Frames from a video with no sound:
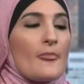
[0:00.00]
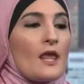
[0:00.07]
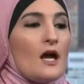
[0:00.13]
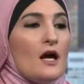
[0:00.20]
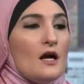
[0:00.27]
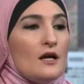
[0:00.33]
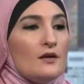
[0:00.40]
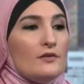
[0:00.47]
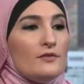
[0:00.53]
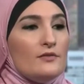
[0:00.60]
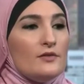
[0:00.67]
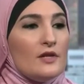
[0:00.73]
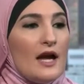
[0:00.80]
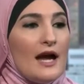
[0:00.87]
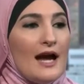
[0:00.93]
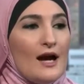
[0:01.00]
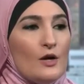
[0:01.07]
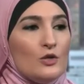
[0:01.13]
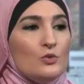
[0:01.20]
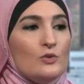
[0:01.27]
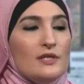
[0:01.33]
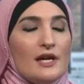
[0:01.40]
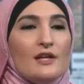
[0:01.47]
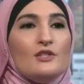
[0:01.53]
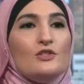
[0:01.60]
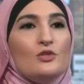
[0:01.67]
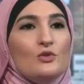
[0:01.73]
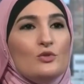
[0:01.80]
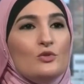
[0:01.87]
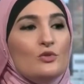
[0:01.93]
of how you get
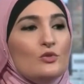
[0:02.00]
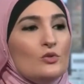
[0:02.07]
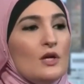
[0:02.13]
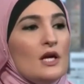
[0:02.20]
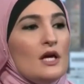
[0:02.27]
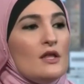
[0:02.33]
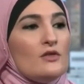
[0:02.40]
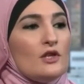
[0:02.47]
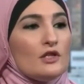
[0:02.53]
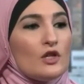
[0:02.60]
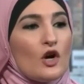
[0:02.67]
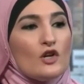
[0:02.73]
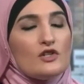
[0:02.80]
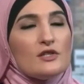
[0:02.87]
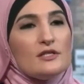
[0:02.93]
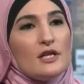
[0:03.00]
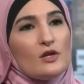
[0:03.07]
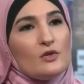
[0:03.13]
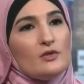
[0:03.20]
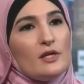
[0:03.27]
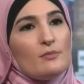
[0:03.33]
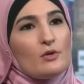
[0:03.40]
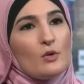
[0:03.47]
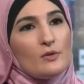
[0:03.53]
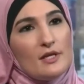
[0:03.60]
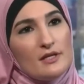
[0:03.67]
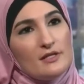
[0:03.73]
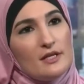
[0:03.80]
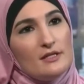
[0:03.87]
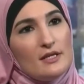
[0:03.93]
to the largest single day
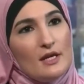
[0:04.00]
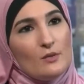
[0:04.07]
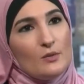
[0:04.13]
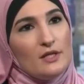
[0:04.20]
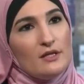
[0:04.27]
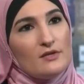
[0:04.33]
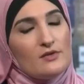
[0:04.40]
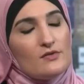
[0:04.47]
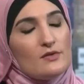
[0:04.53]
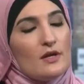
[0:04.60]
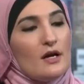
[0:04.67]
protest in 10 weeks,